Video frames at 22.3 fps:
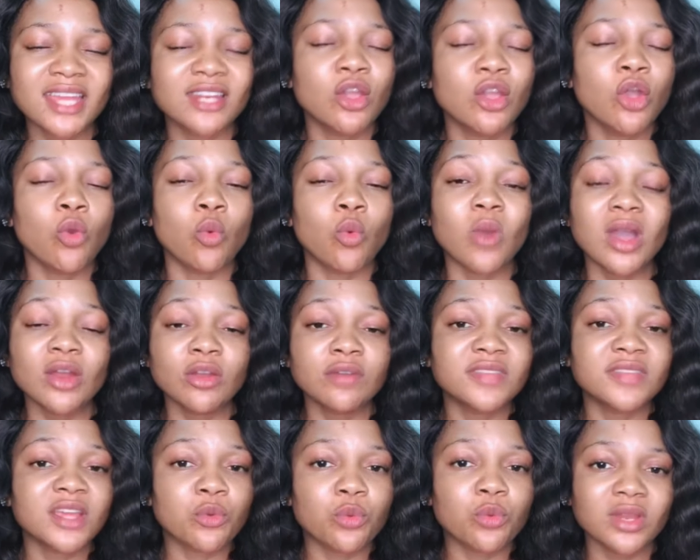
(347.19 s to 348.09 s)
One of the
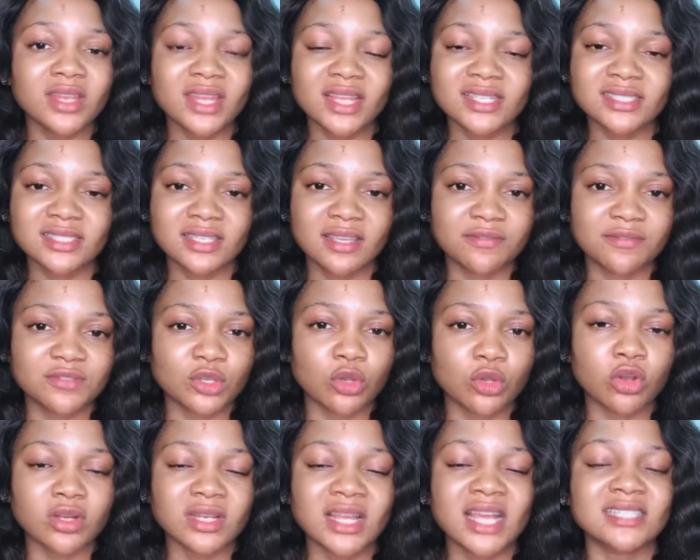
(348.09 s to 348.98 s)
greatest gifts God
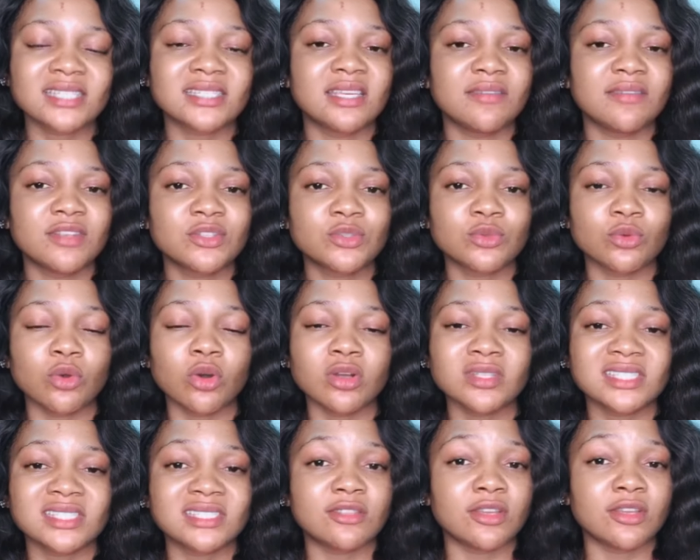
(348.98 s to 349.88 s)
has given to us is
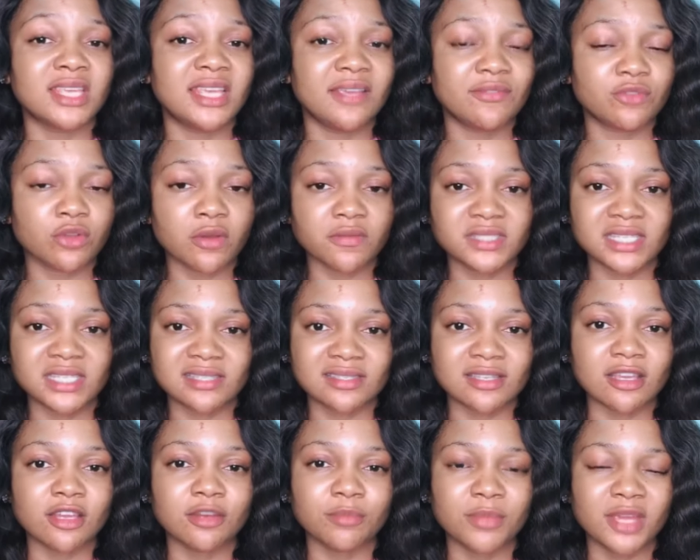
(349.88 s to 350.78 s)
the gift of
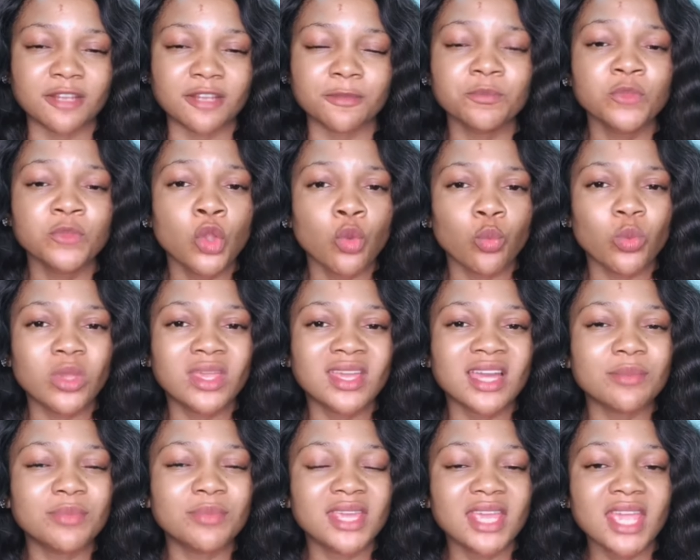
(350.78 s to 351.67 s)
discernment. We can
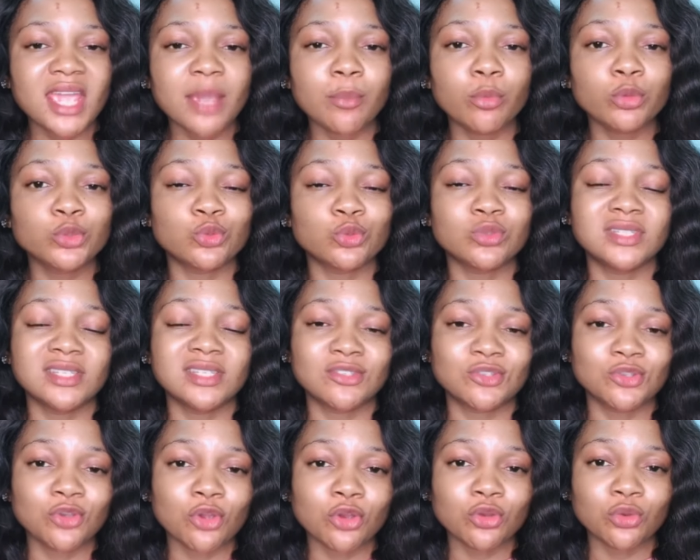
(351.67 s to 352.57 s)
be able to
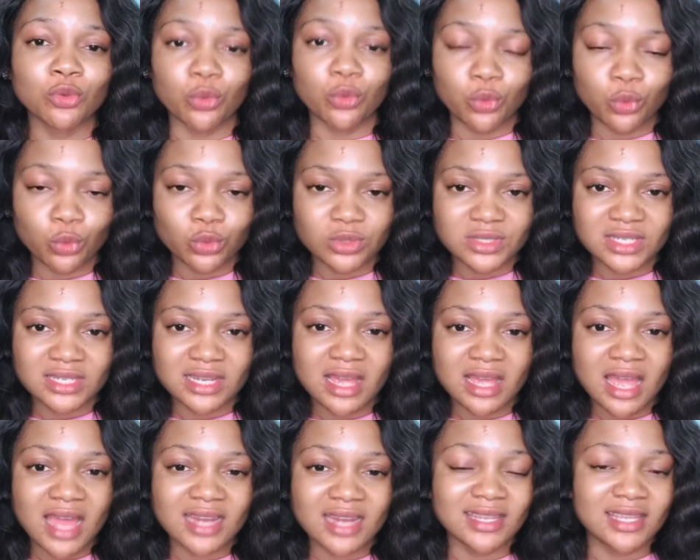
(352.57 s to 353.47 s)
discern good
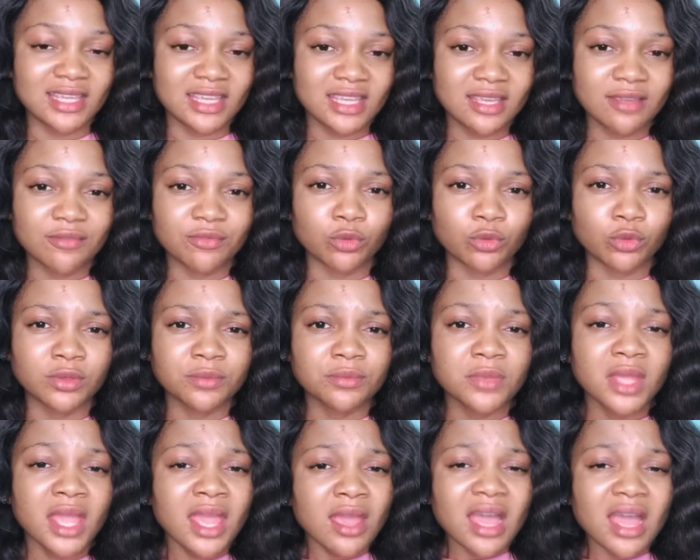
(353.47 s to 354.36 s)
and evil.
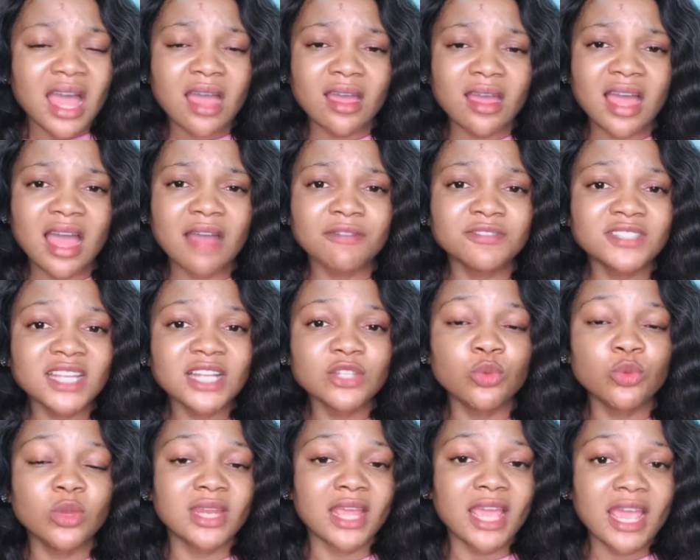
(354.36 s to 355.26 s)
After
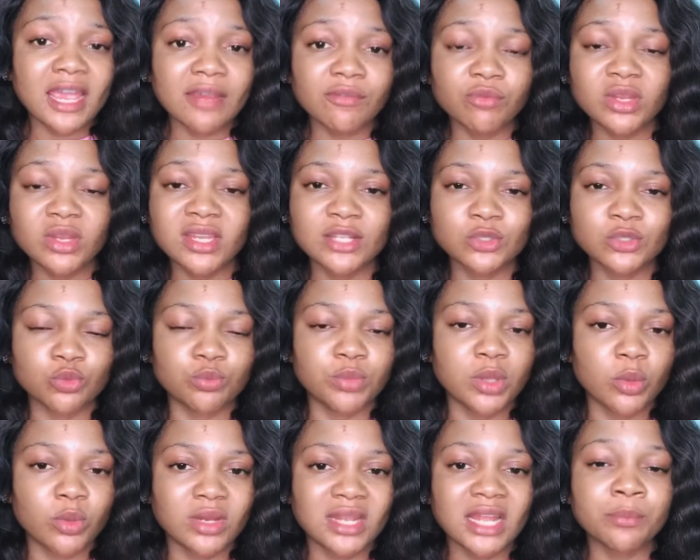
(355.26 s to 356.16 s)
doing everything to be with
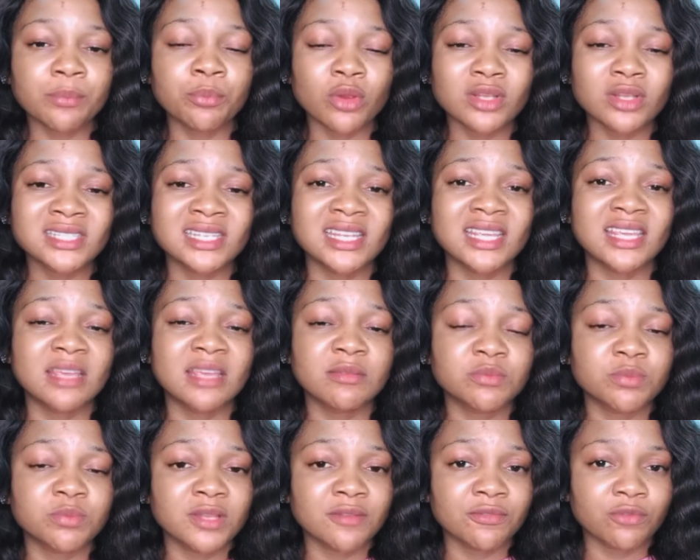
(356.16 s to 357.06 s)
that person, it keeps
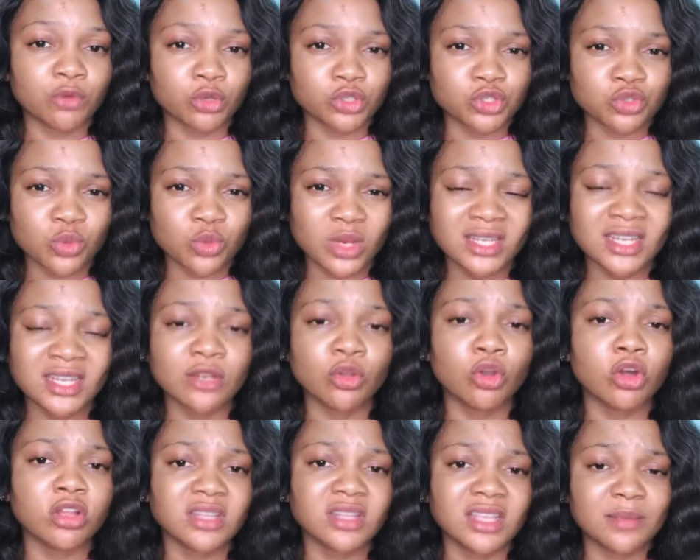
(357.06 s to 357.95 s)
being frustrated.
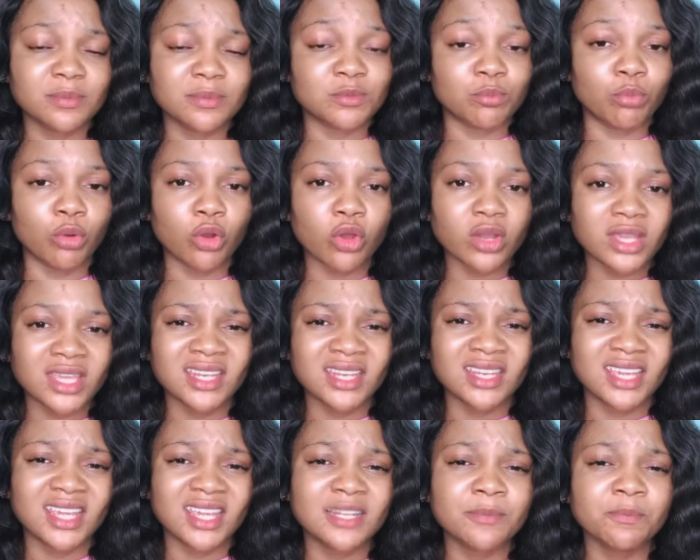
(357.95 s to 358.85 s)
God keeps blocking
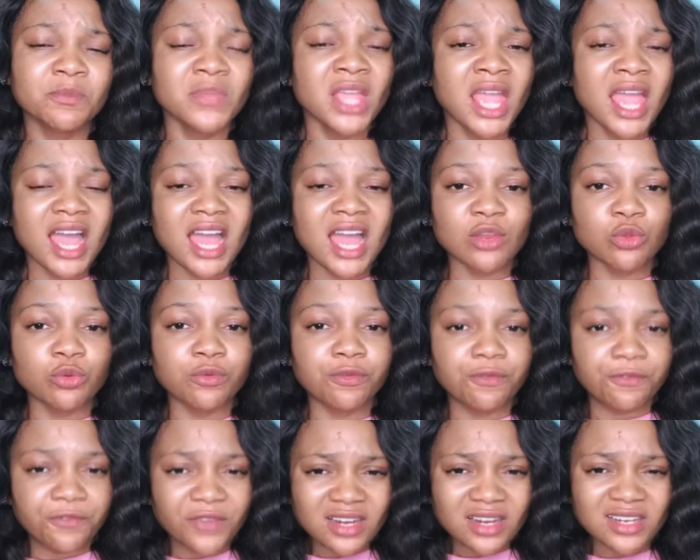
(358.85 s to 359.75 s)
it. And you
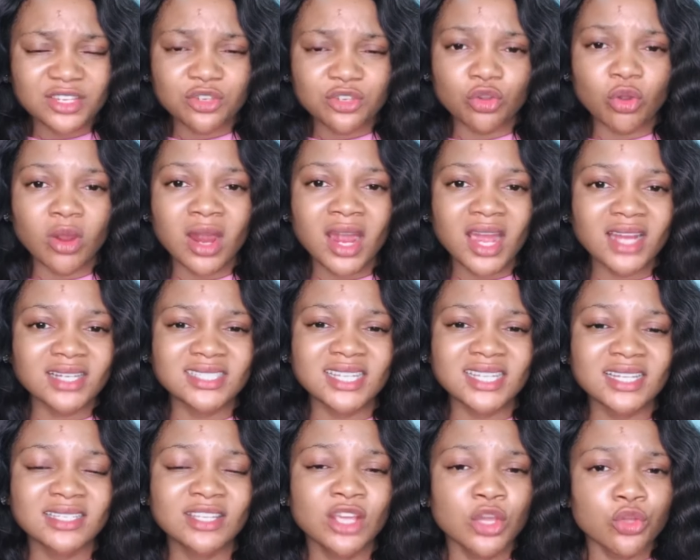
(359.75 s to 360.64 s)
feel in your heart that
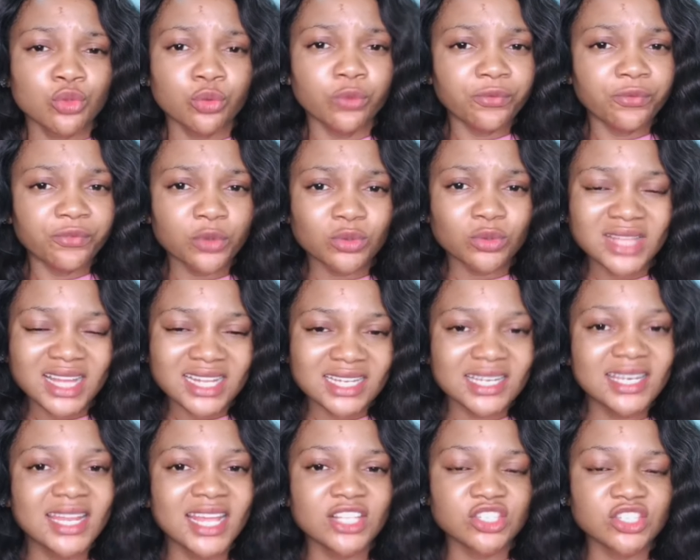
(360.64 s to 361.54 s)
you feel that
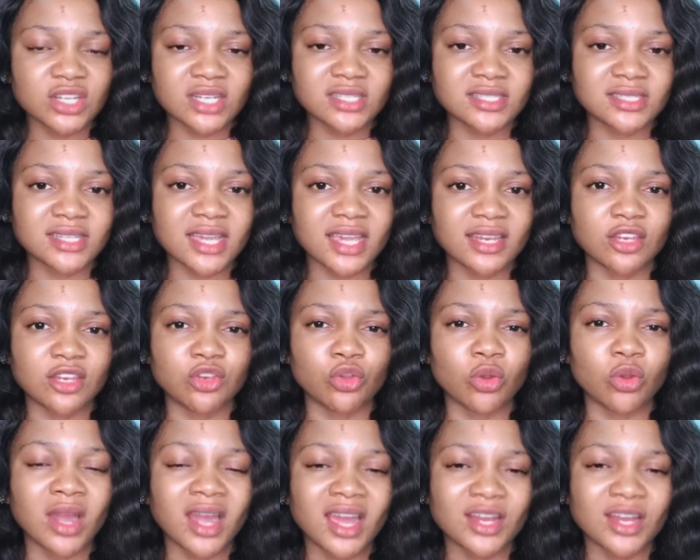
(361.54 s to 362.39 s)
danger sign in your heart.